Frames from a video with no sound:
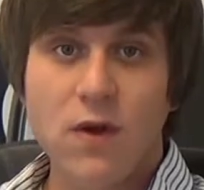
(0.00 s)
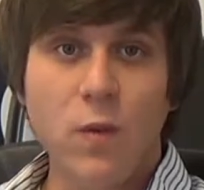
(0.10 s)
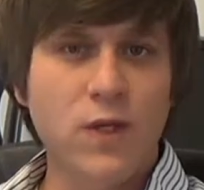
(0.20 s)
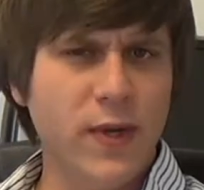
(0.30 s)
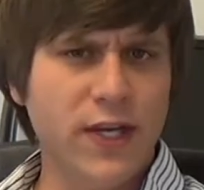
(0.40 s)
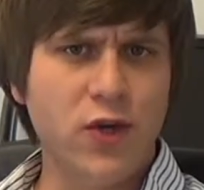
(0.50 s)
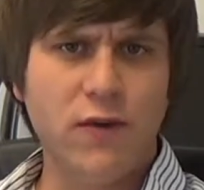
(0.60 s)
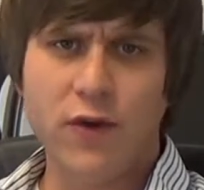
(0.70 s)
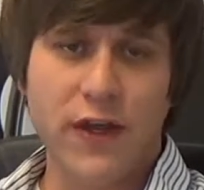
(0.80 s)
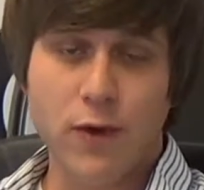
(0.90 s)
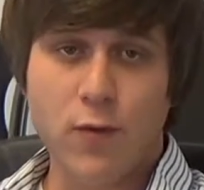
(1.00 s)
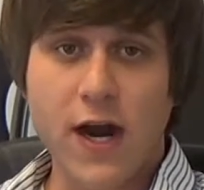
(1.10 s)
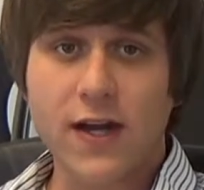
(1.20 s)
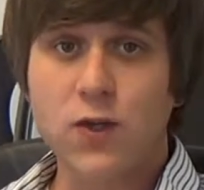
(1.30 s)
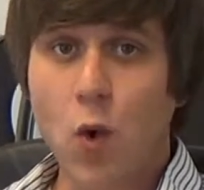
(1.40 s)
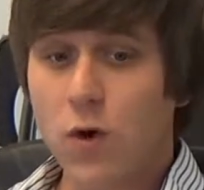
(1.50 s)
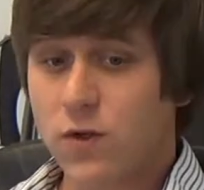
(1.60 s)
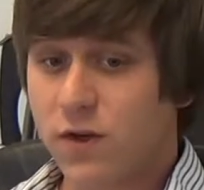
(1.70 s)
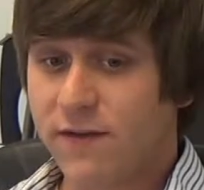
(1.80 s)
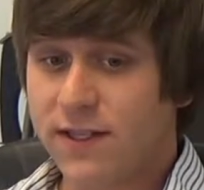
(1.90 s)
which we can do for either products or
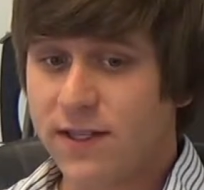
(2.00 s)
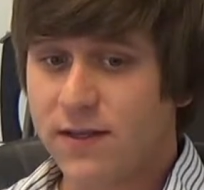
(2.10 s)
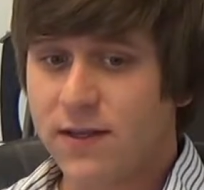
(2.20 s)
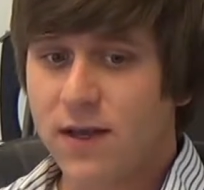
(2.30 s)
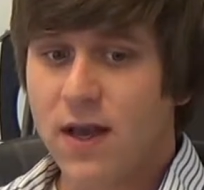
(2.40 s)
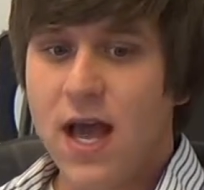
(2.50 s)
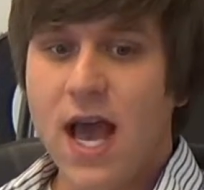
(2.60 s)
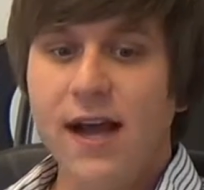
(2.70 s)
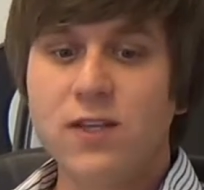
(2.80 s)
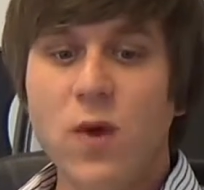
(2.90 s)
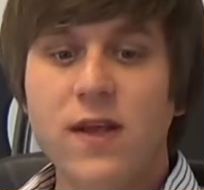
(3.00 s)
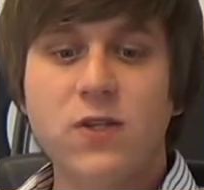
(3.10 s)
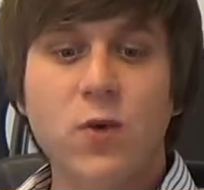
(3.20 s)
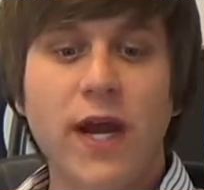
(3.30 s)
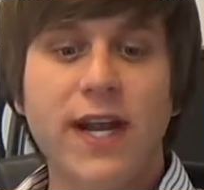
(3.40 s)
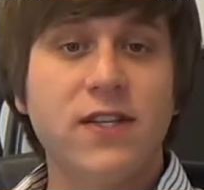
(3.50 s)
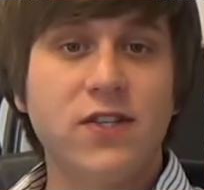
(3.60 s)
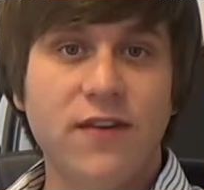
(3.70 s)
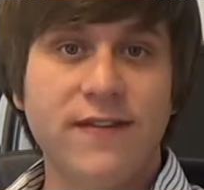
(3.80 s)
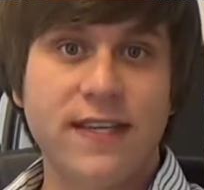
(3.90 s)
services, as well as creating a
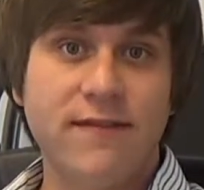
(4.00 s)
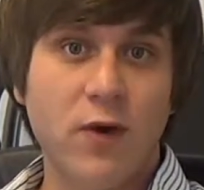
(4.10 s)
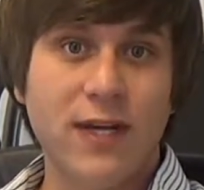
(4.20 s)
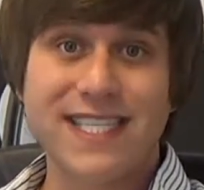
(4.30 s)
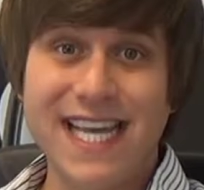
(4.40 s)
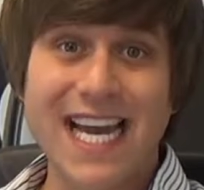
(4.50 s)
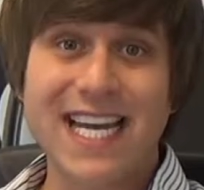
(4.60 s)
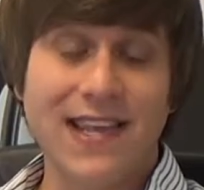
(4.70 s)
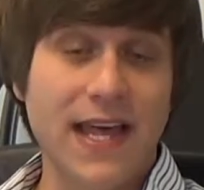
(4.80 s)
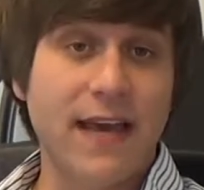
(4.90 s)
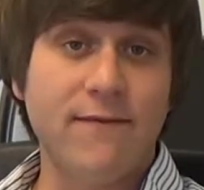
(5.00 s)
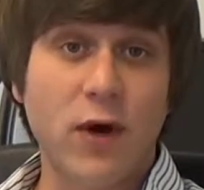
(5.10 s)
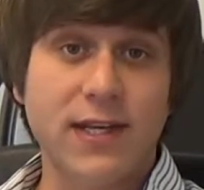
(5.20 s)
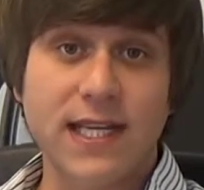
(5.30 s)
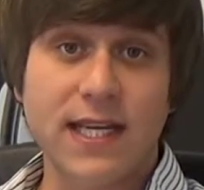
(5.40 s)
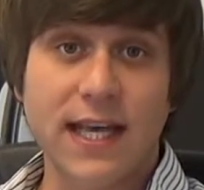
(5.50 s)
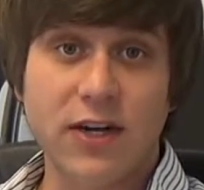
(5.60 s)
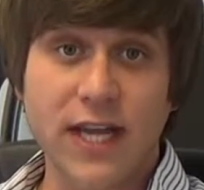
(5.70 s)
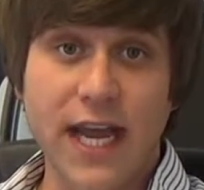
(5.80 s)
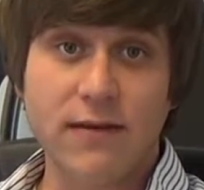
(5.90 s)
service invoice and editing that invoice at a
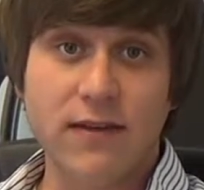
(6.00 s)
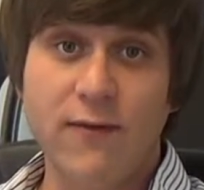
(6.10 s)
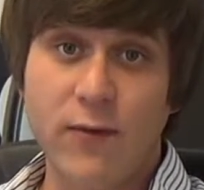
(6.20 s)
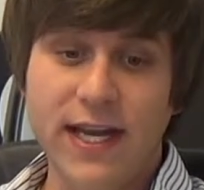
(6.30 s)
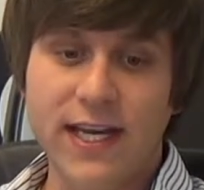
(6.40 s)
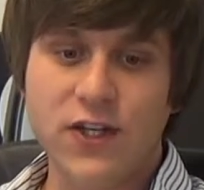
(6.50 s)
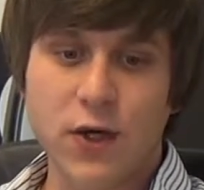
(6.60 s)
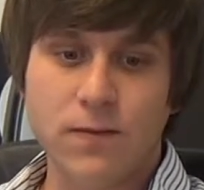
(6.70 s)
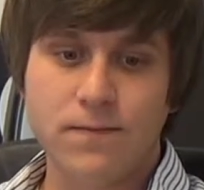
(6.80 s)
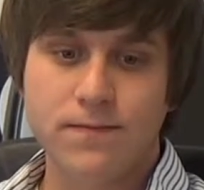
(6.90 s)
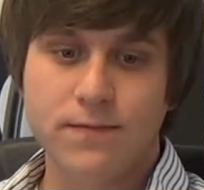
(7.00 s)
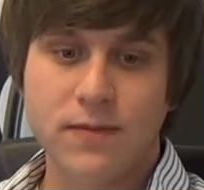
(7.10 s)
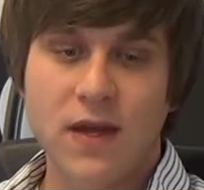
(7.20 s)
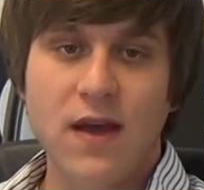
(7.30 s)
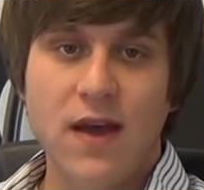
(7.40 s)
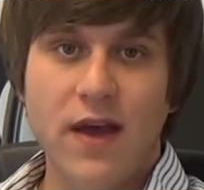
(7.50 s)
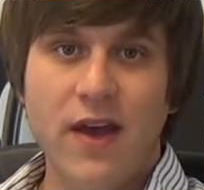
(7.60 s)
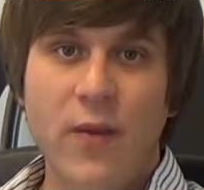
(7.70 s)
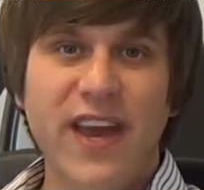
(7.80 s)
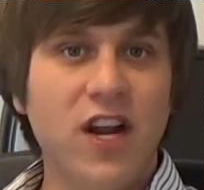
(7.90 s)
later date if we need to.
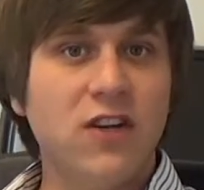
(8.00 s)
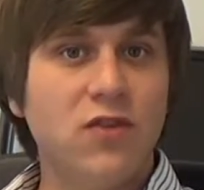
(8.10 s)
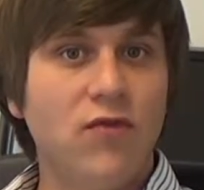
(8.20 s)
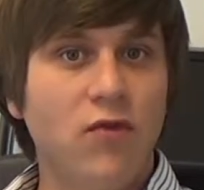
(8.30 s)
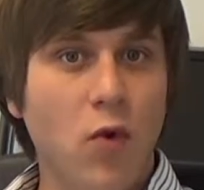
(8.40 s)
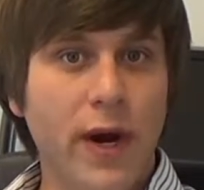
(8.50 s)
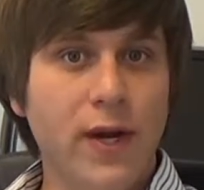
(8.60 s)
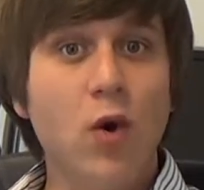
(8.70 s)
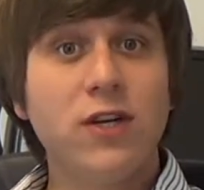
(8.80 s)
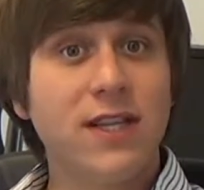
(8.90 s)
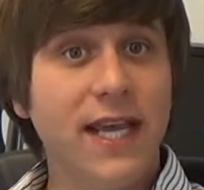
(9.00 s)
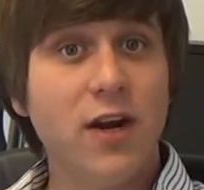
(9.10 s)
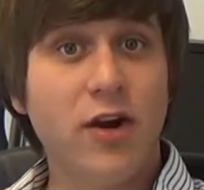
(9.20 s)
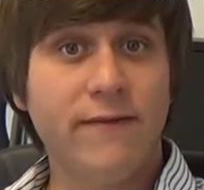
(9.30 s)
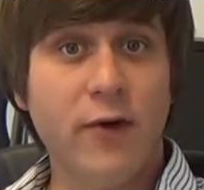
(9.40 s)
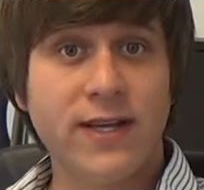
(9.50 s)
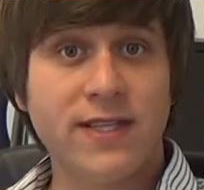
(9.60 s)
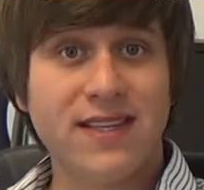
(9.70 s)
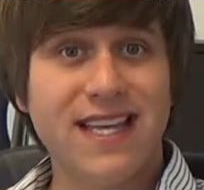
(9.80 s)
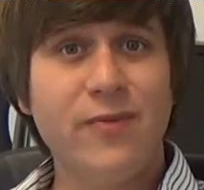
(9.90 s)
We can also void or delete our
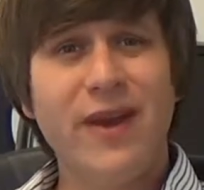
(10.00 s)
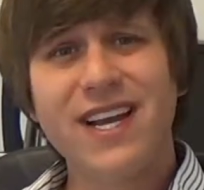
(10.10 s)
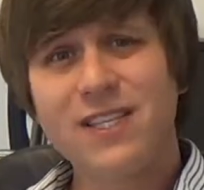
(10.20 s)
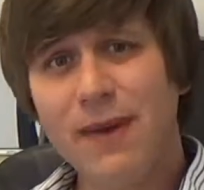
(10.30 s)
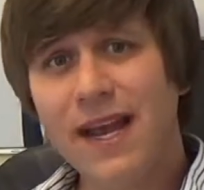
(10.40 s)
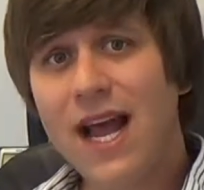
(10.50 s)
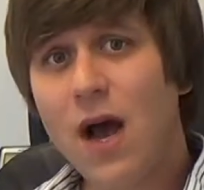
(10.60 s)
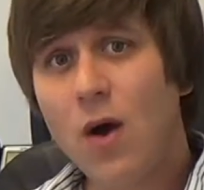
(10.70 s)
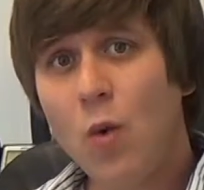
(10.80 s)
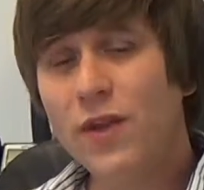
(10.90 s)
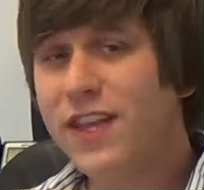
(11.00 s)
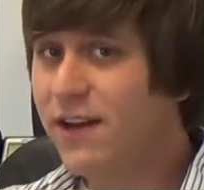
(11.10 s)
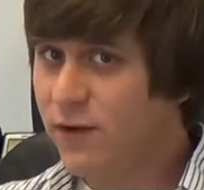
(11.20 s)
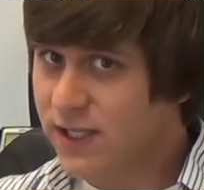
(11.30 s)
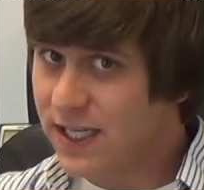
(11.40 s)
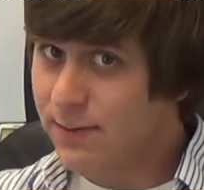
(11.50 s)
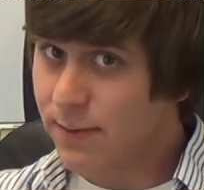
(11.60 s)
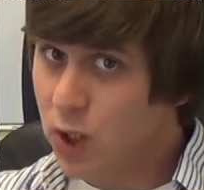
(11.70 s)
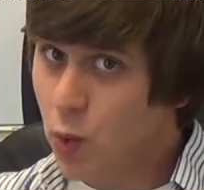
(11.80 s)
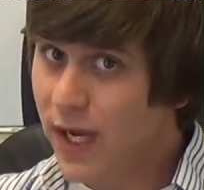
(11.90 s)
invoices, and we explain what the difference is
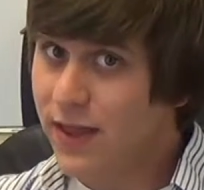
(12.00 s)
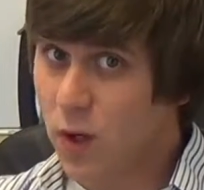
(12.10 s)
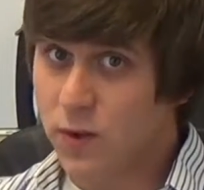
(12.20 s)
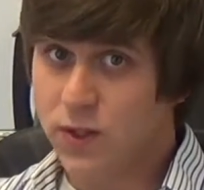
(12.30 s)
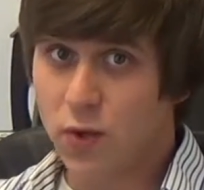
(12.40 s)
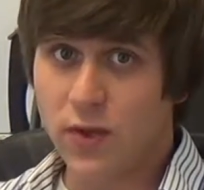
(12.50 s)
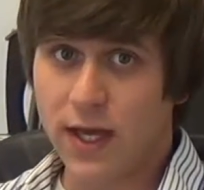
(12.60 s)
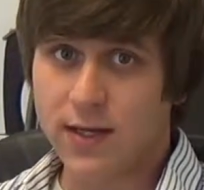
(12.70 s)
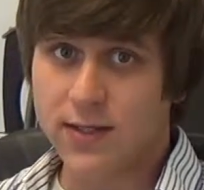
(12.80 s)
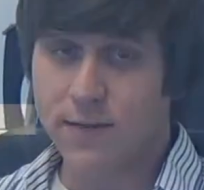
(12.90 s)
between those two things.